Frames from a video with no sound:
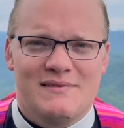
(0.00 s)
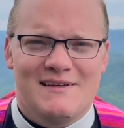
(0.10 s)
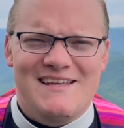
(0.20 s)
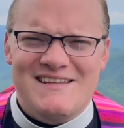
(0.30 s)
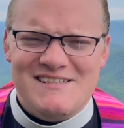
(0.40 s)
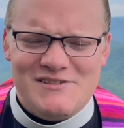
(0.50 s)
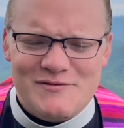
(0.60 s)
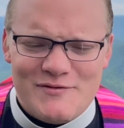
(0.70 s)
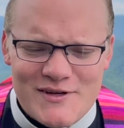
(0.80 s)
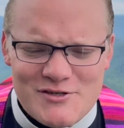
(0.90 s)
In this
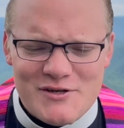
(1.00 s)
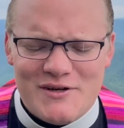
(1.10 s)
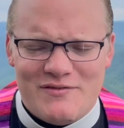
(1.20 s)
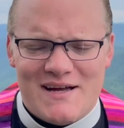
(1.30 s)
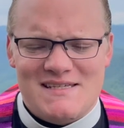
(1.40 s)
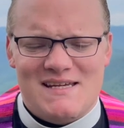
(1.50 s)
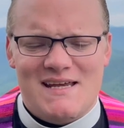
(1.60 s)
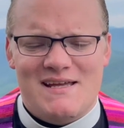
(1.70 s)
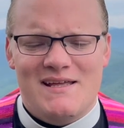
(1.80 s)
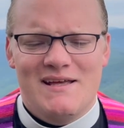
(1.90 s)
vision of
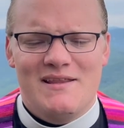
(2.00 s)
Isaiah,